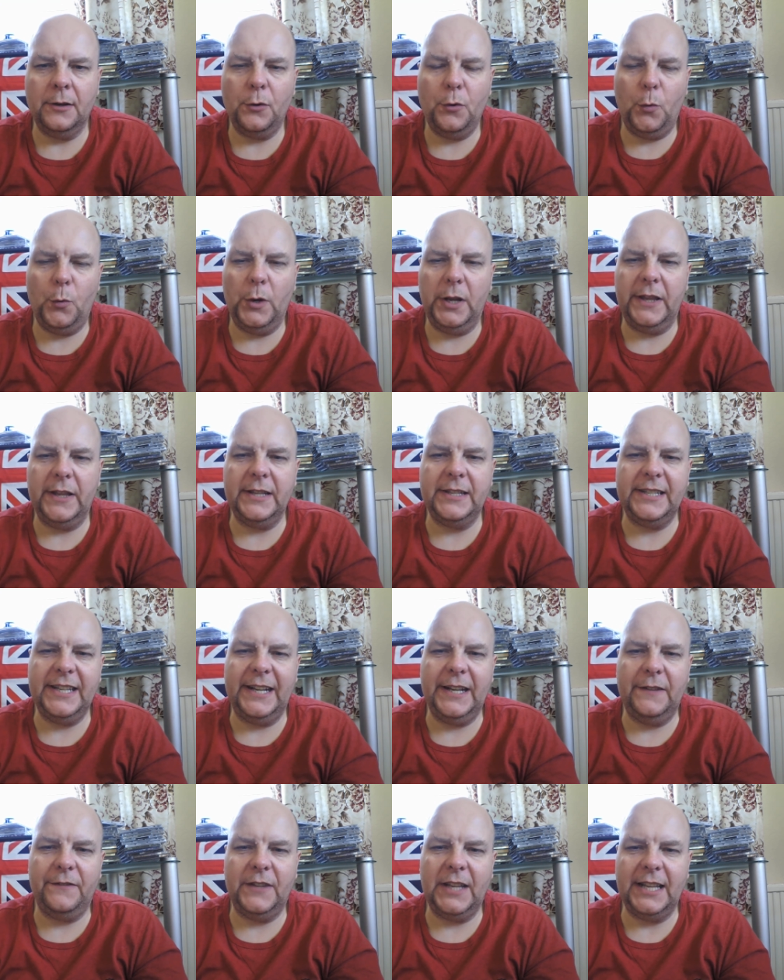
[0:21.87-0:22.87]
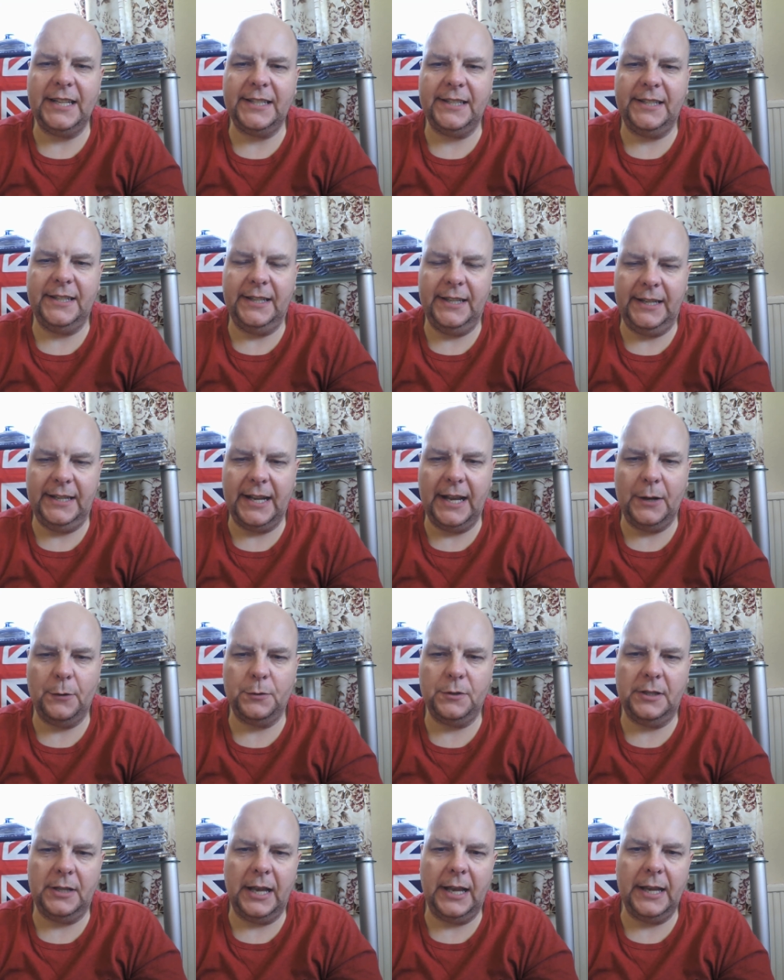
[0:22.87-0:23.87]
Calling it the Tin of Destiny now
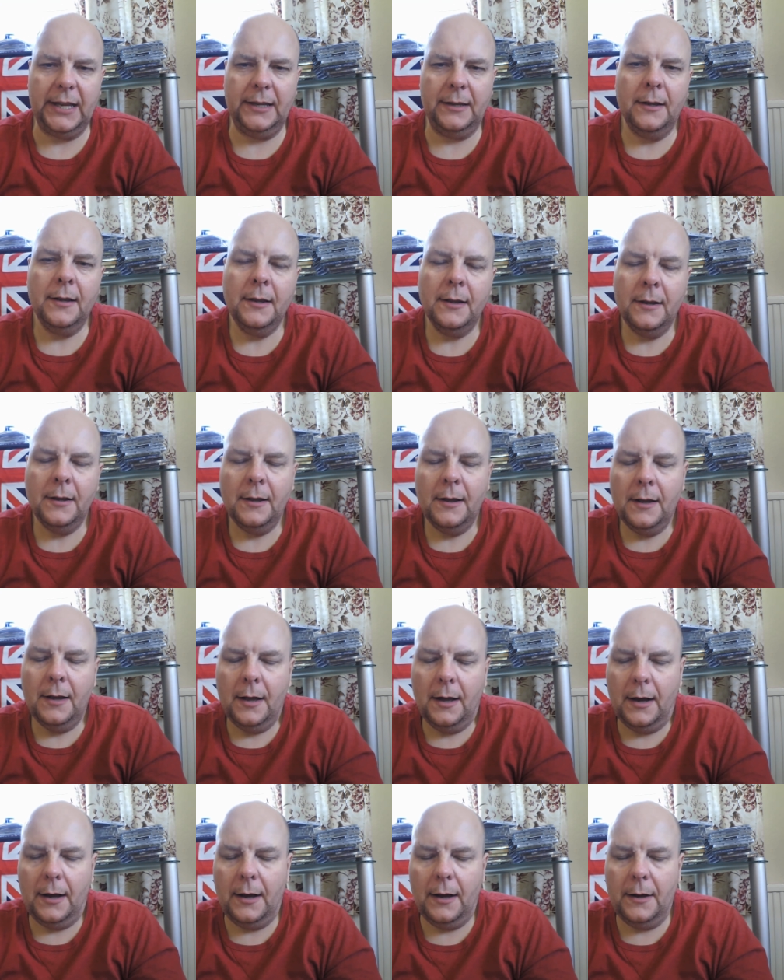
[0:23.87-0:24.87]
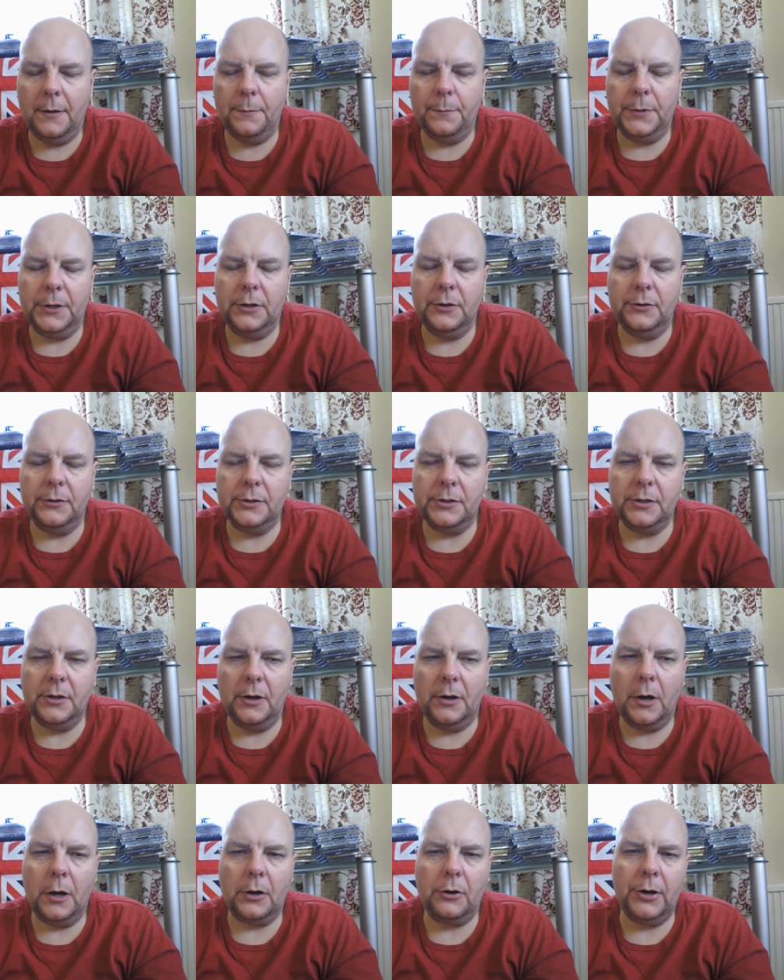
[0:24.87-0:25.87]
today, because
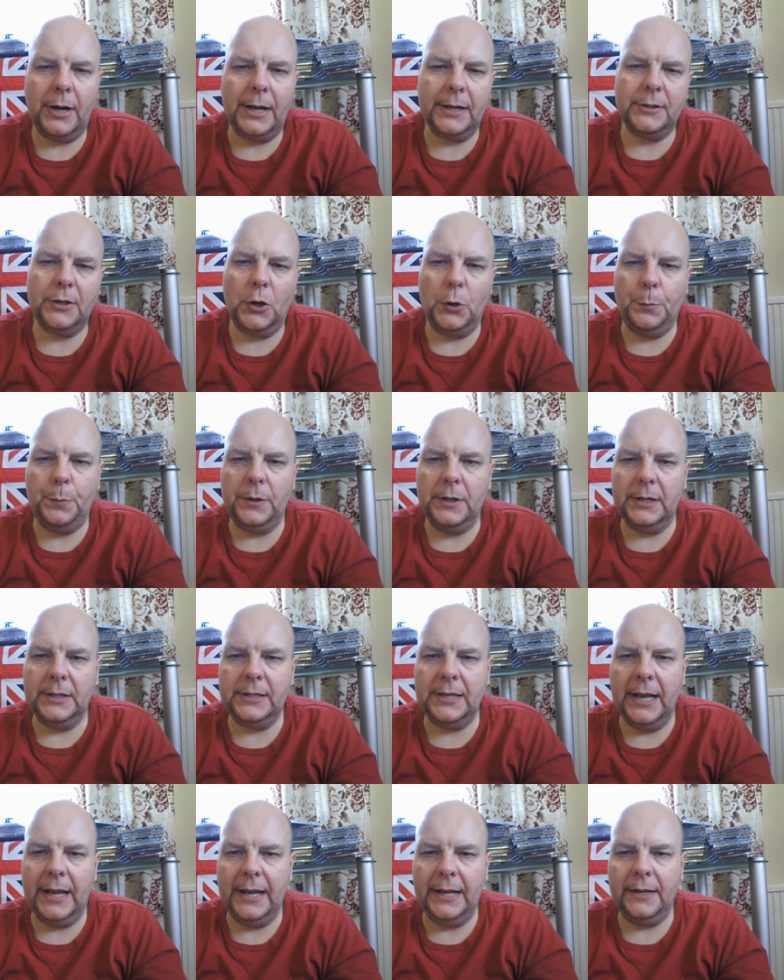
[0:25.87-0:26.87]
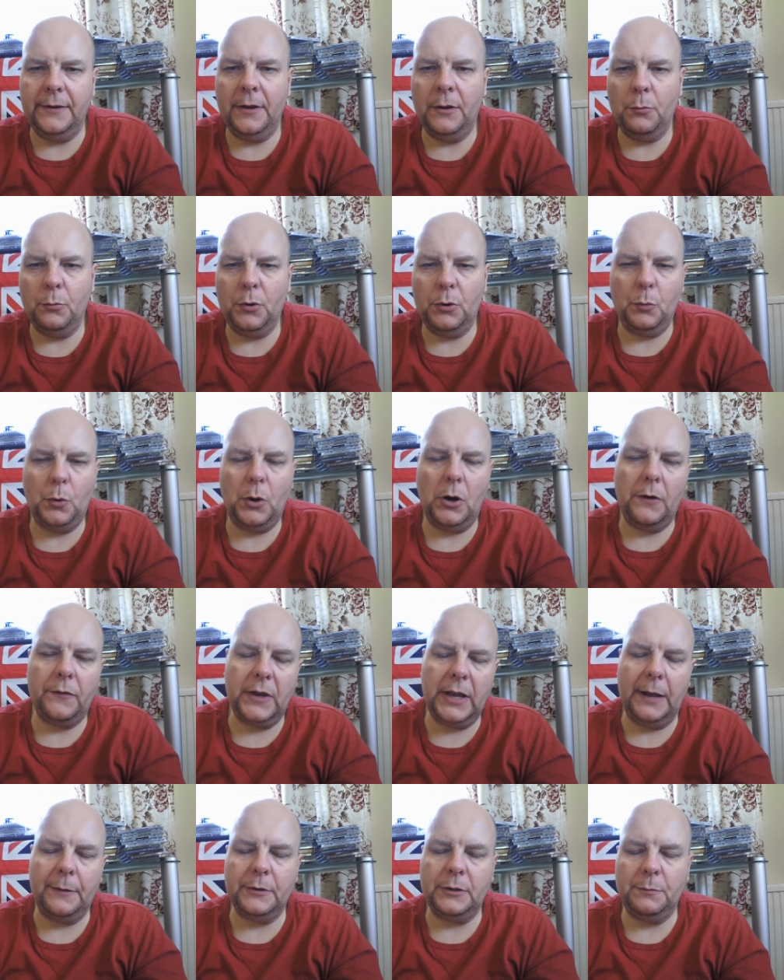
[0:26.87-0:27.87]
I cracked open a tin where I've
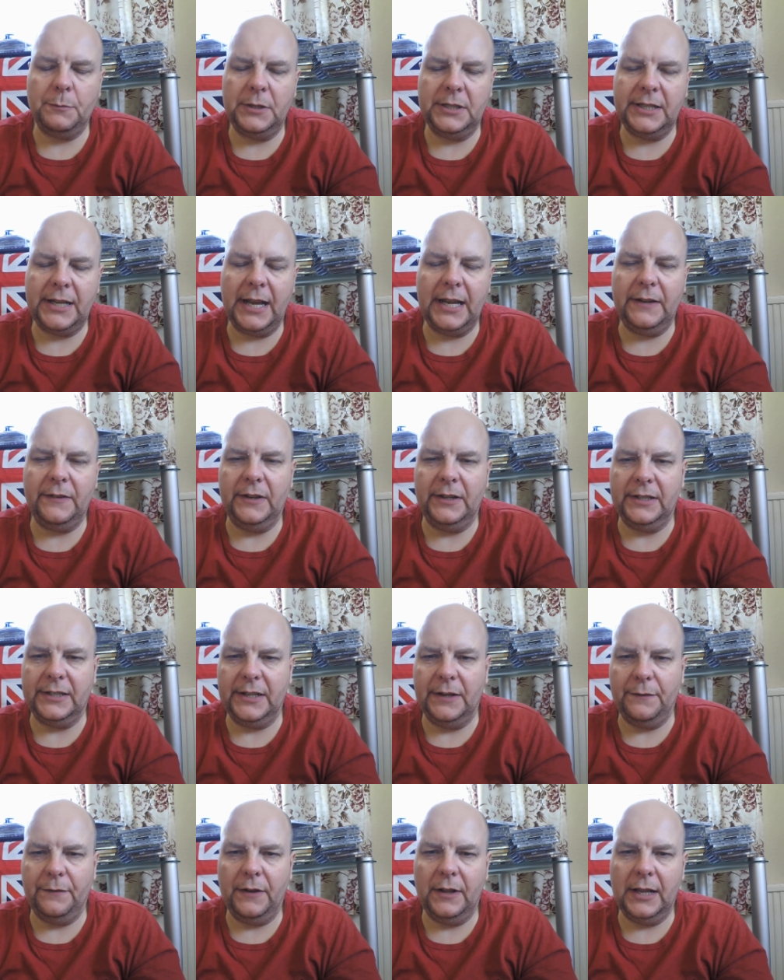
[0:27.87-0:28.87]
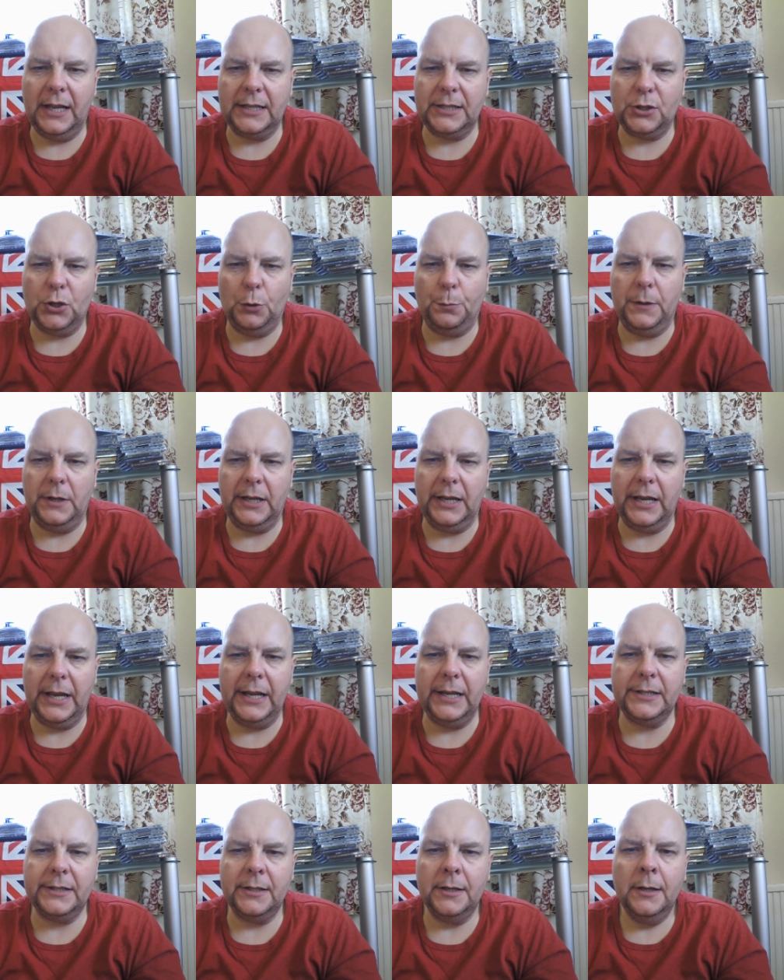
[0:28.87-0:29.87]
kept my savings in for the last couple of
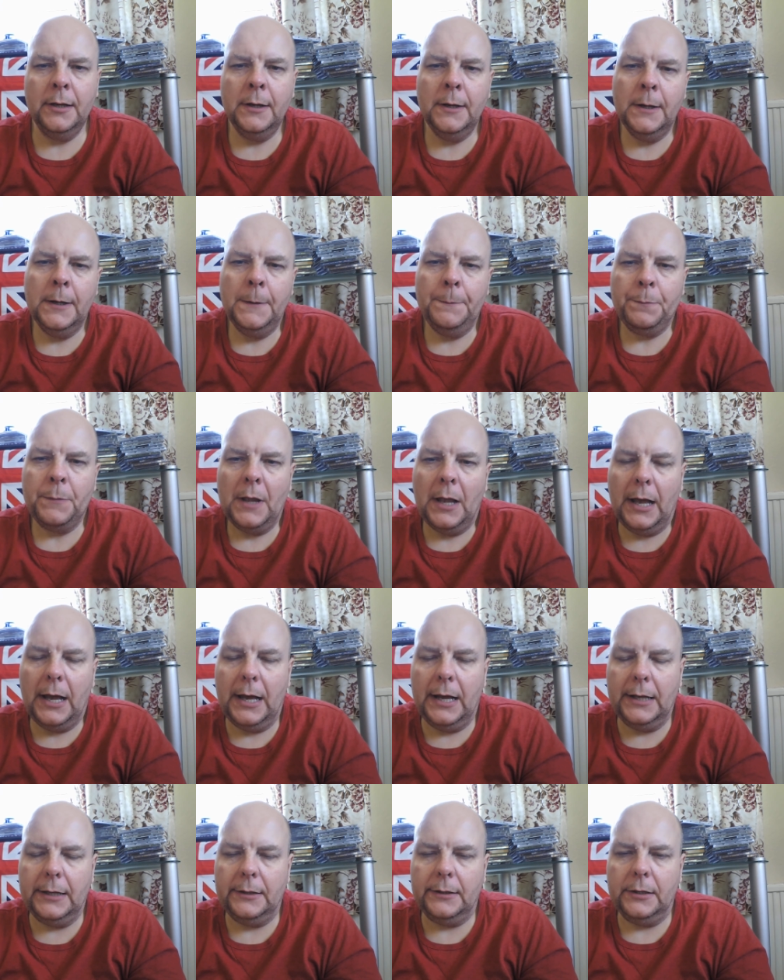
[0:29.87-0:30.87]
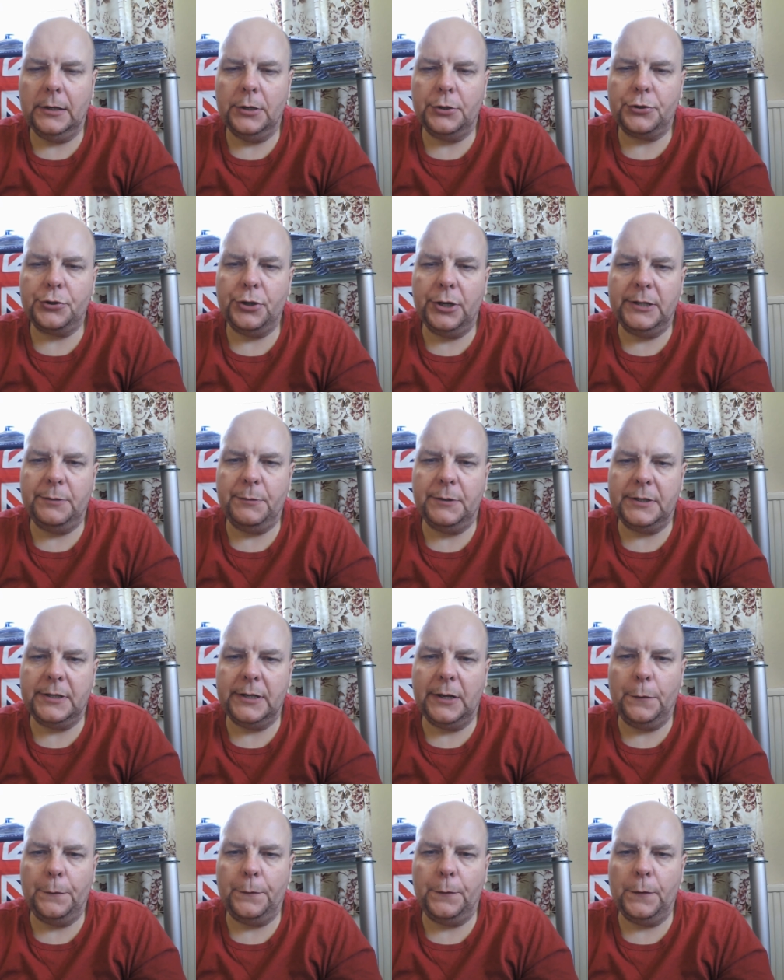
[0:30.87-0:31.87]
years and treated
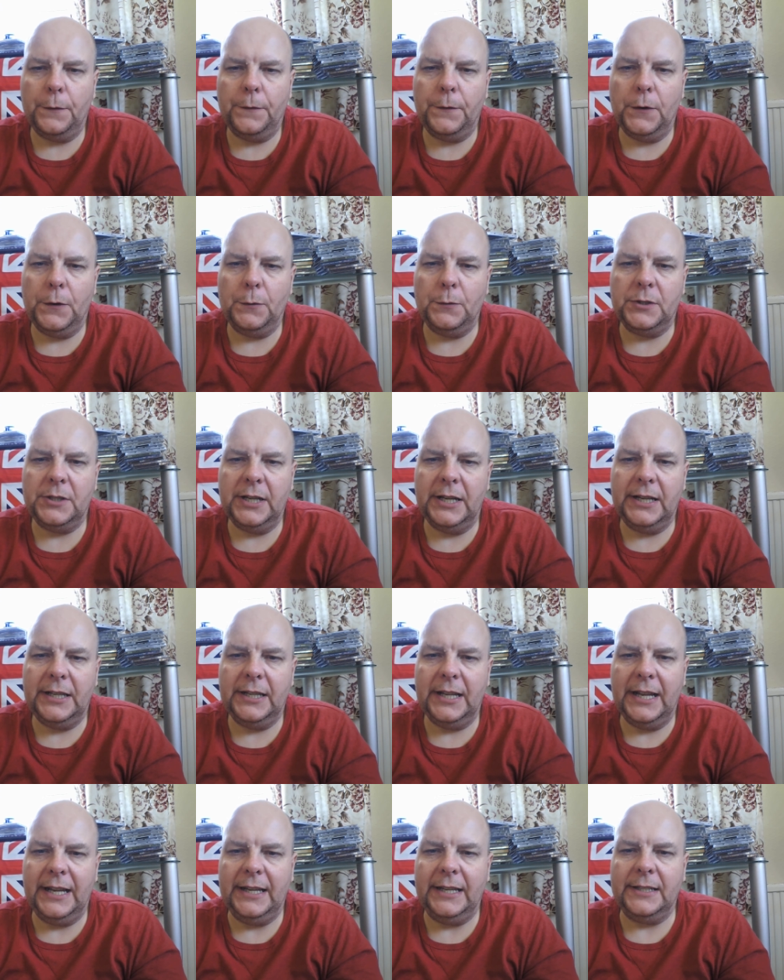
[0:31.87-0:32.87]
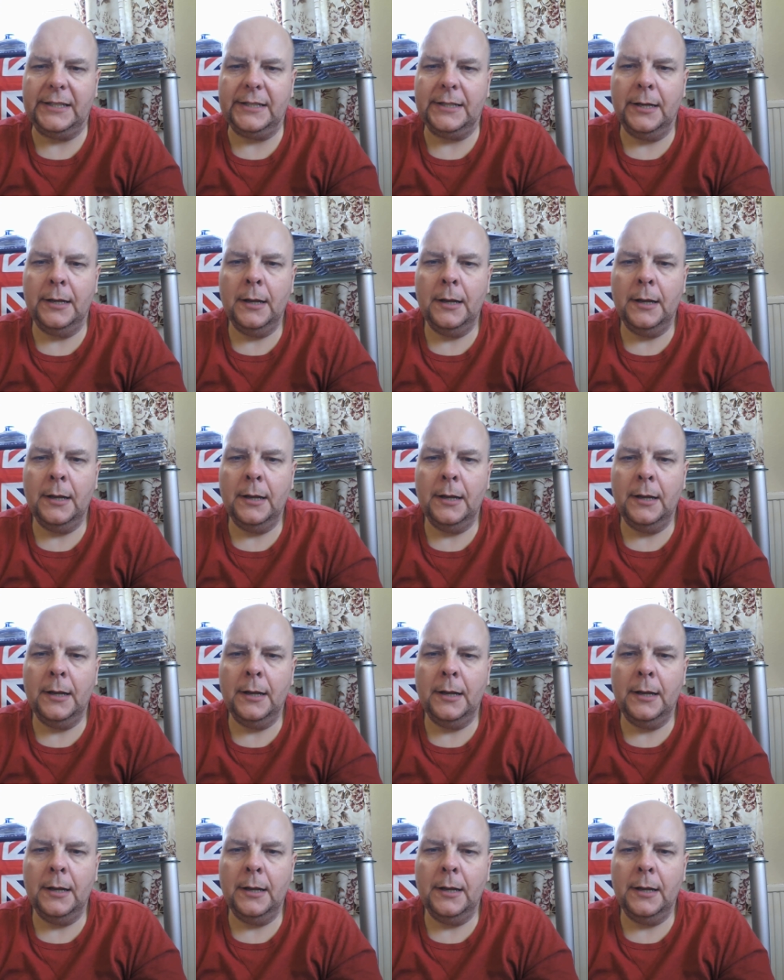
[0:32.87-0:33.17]
myself for a few CDs.